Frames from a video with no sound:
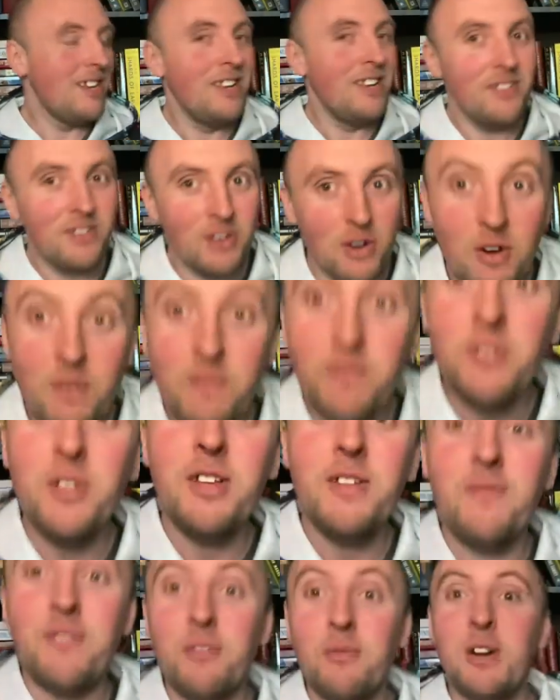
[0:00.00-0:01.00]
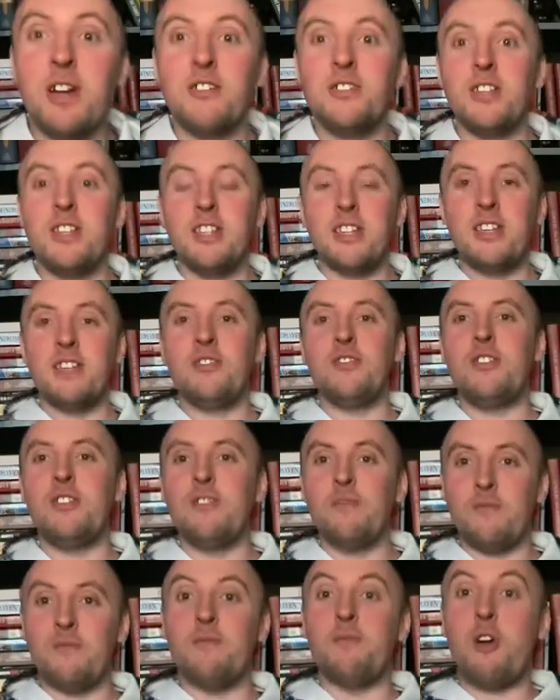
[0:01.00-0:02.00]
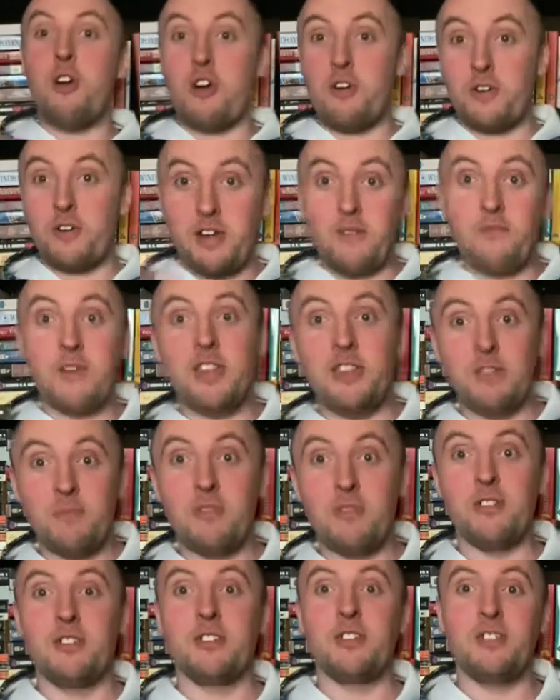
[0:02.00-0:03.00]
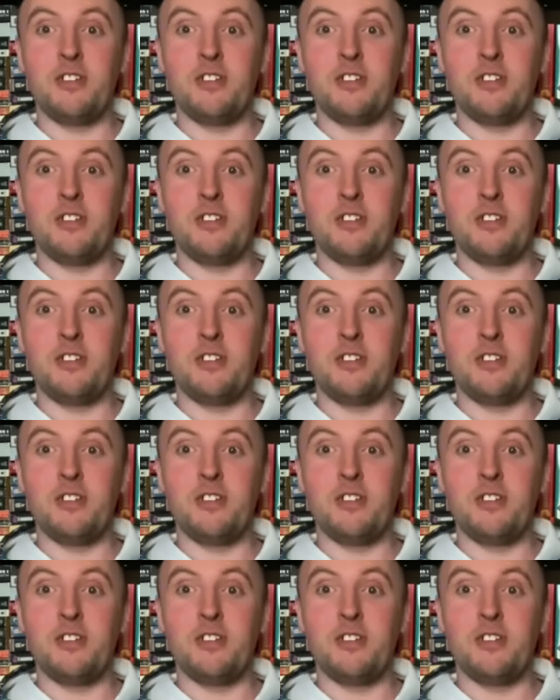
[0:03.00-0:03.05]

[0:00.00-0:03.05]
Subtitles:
So hopefully, if you're watching this, you've already read the book,